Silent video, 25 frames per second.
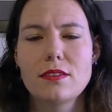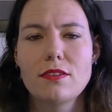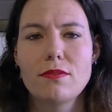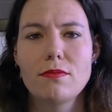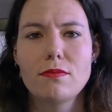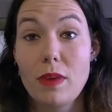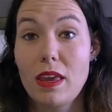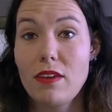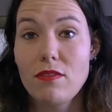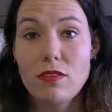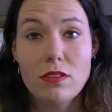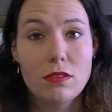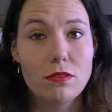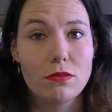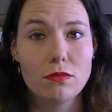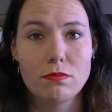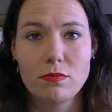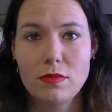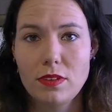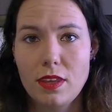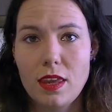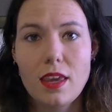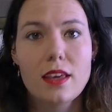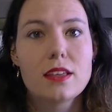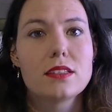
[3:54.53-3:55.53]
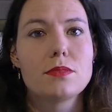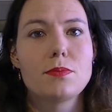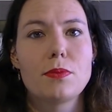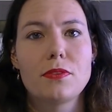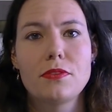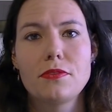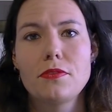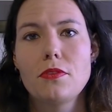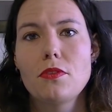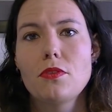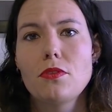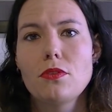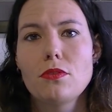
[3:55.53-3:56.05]
even years
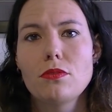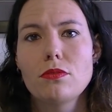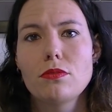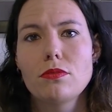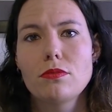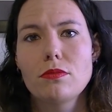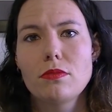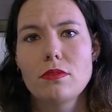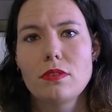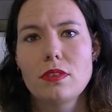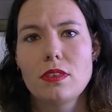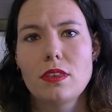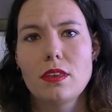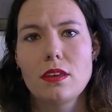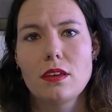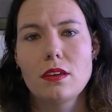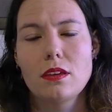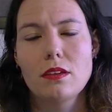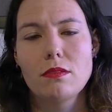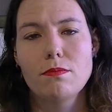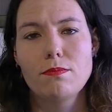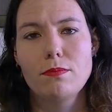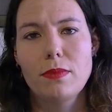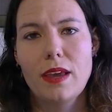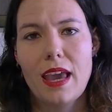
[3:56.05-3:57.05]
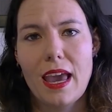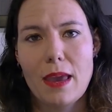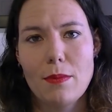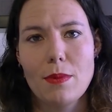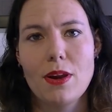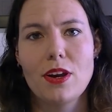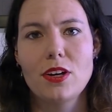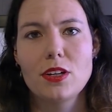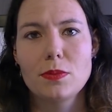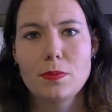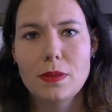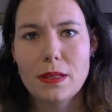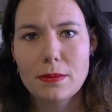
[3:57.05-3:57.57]
before the gay
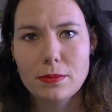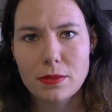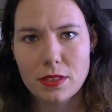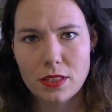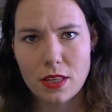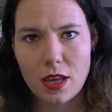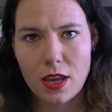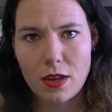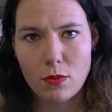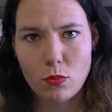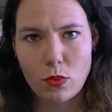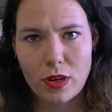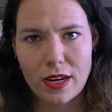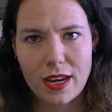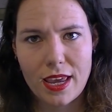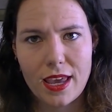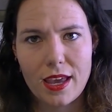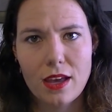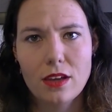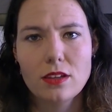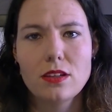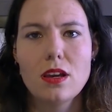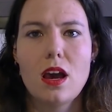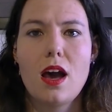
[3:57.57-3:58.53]
marriage plebiscite went out.